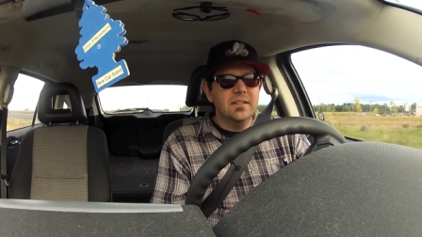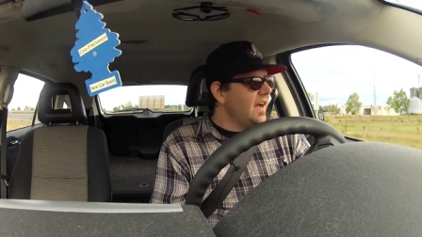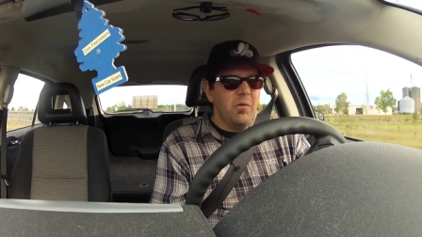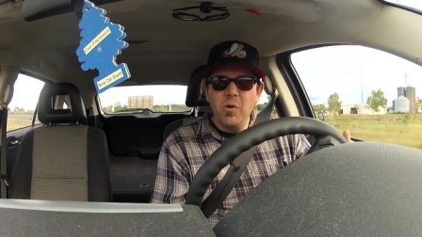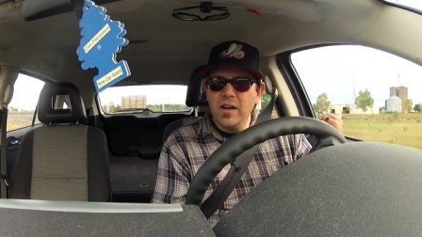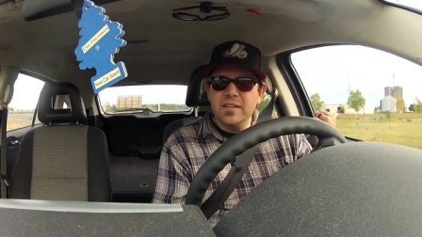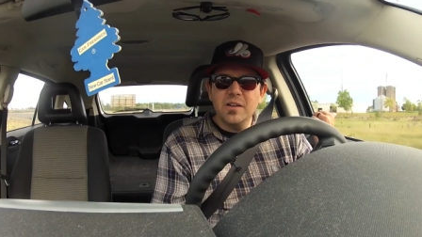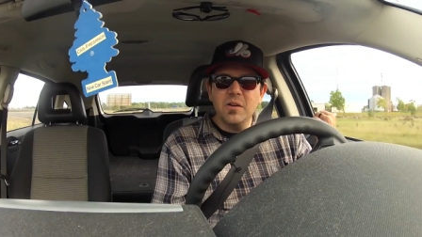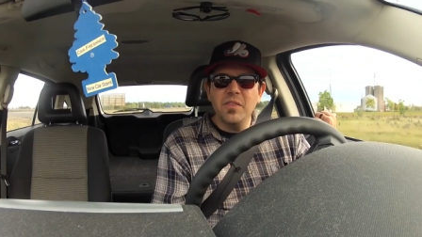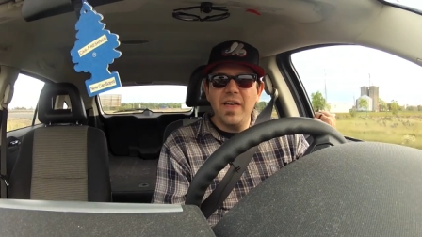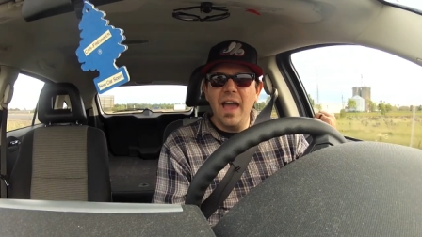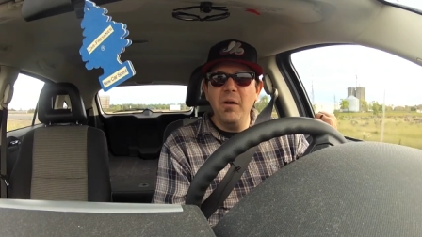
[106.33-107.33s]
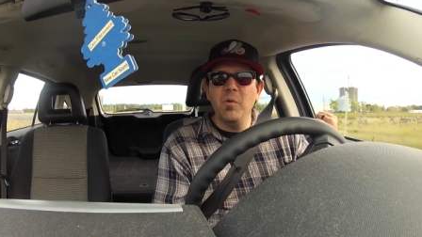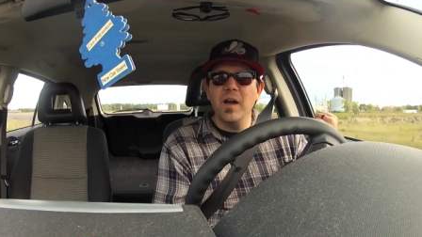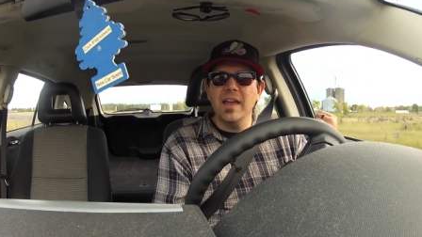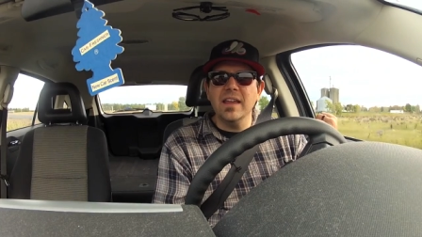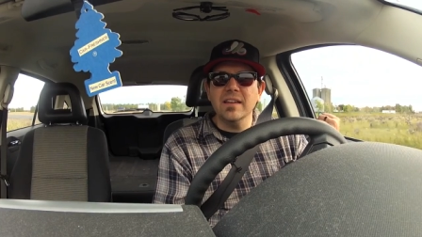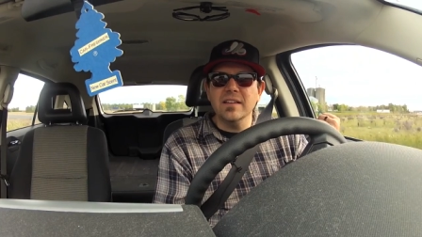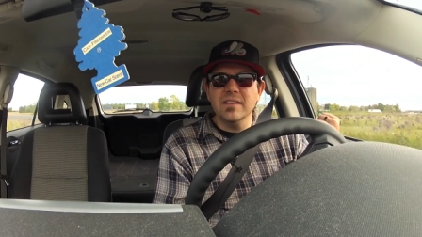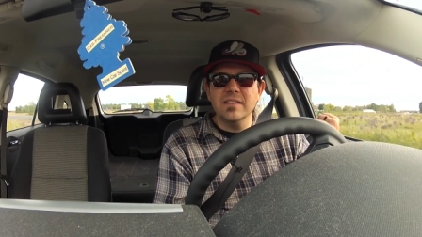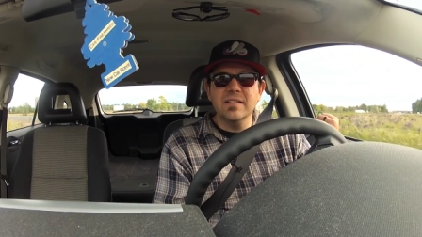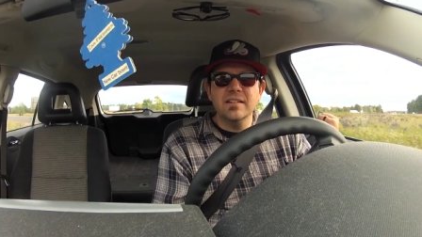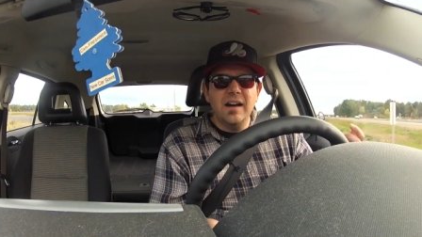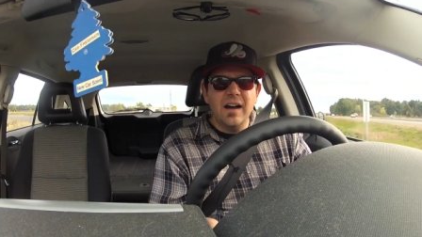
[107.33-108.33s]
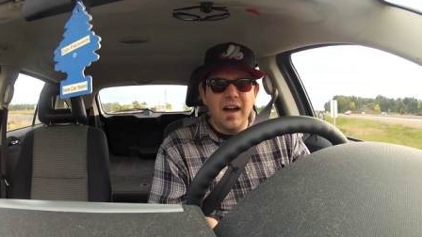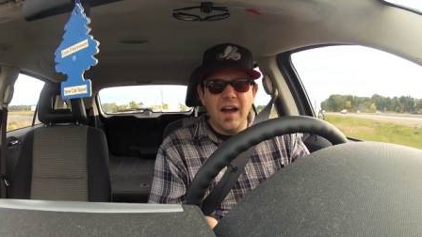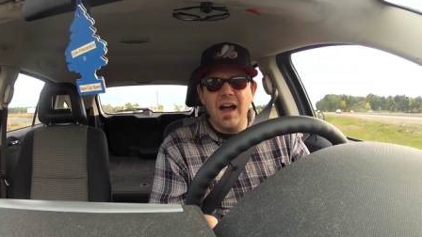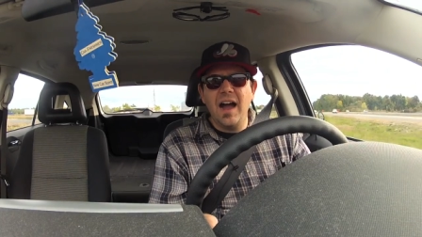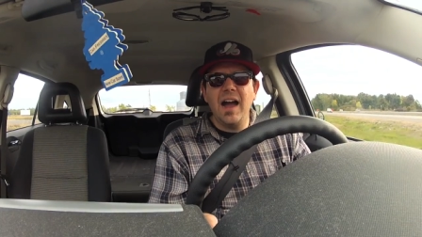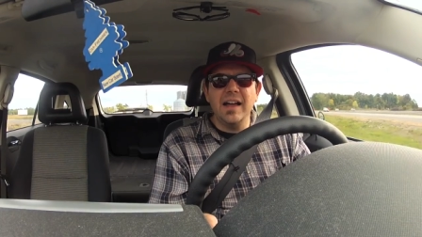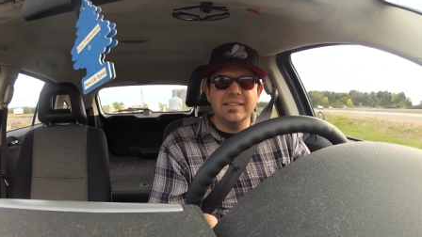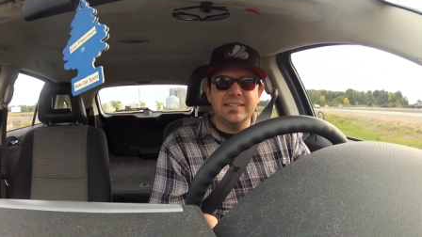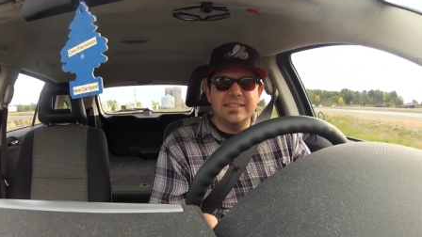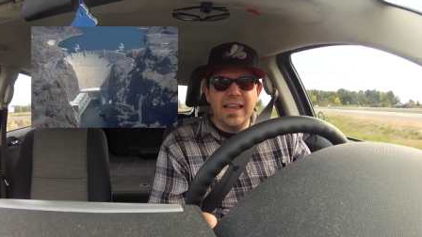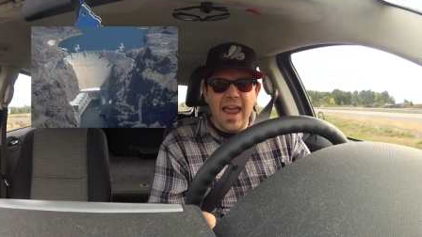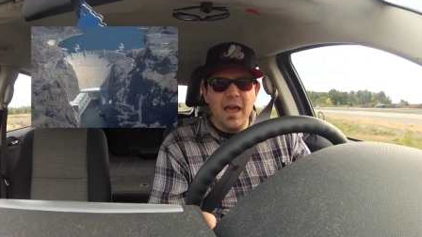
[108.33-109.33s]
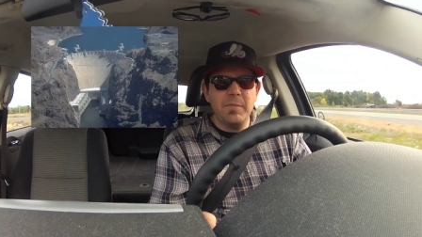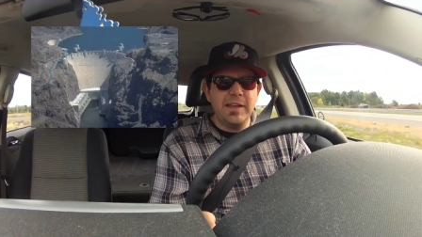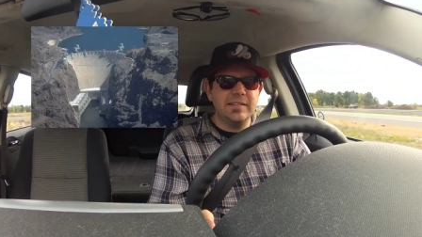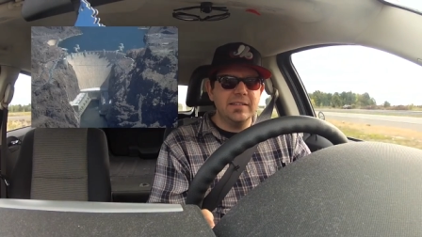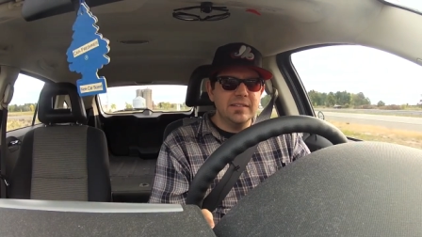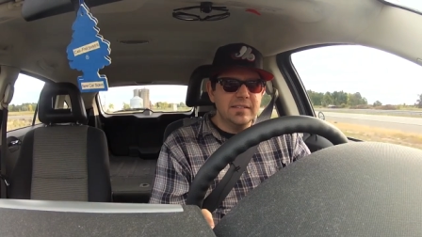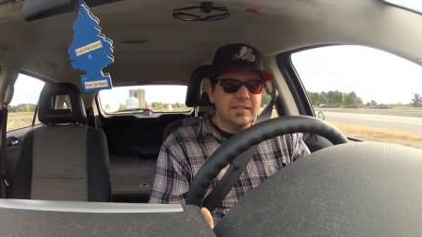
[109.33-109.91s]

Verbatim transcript: I want to go that way. Ah, damn it.